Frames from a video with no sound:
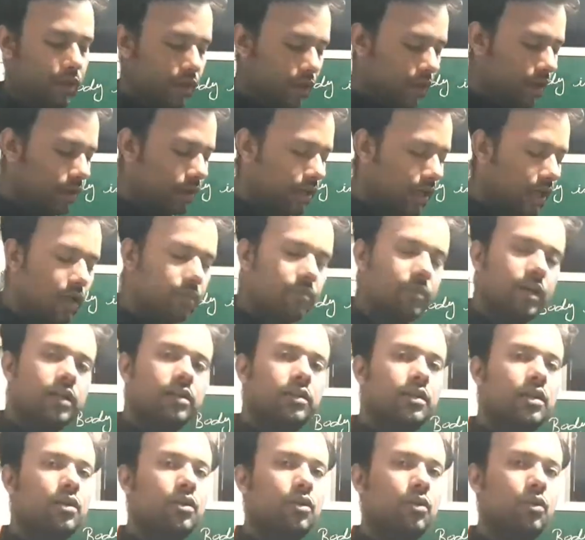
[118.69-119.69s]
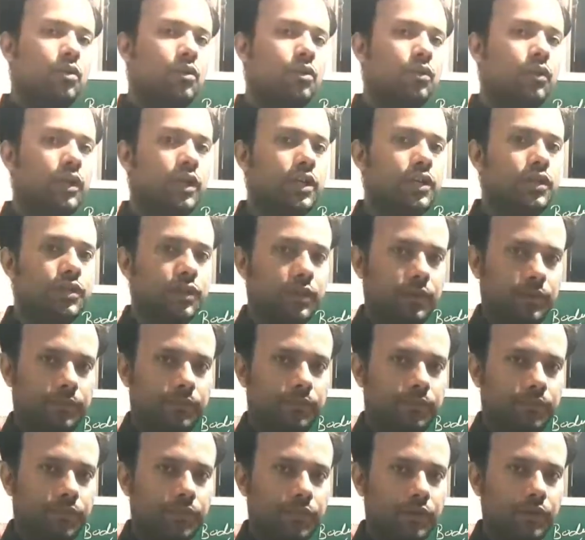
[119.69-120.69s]
and I'm at the origin,
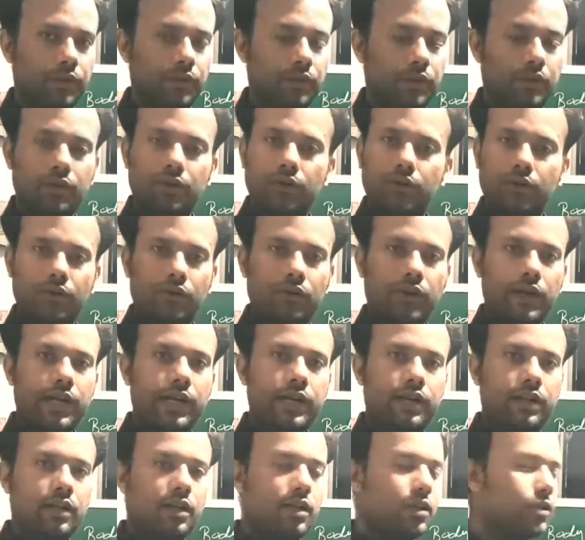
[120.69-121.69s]
right?